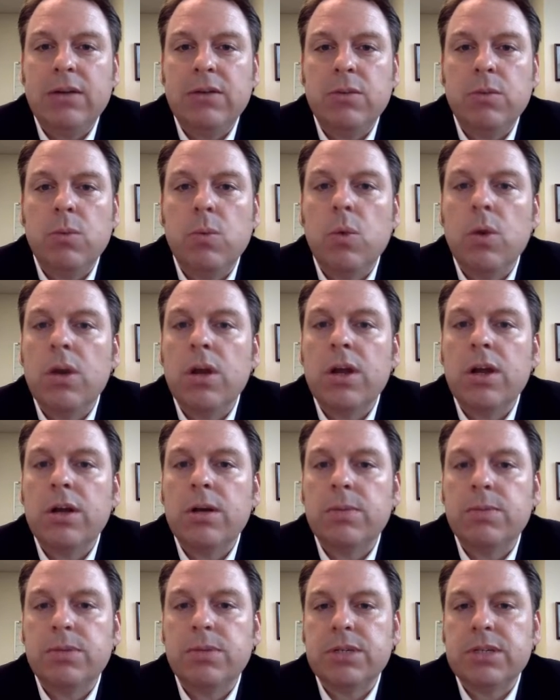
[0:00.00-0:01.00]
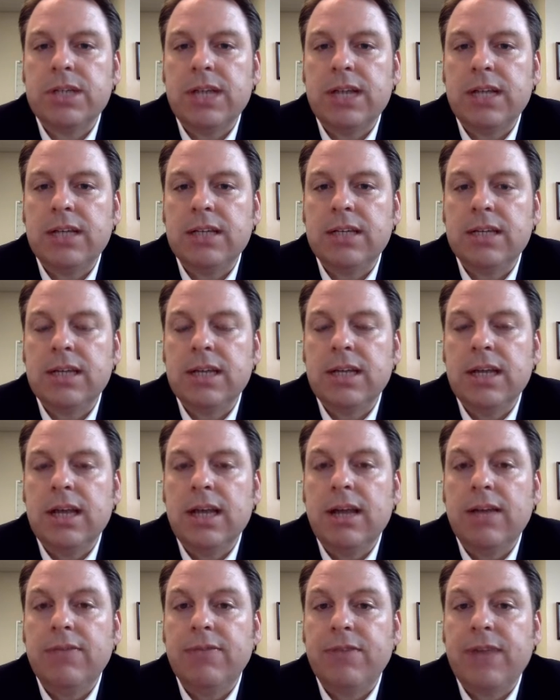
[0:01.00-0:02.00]
It's 100%
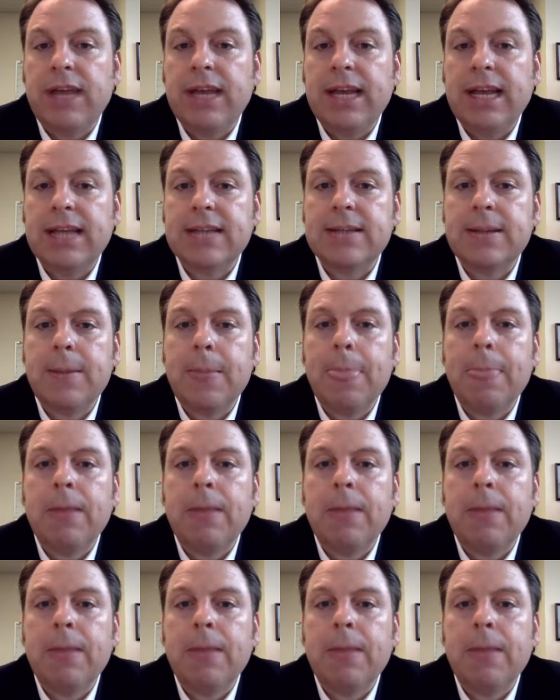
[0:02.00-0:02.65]
finance.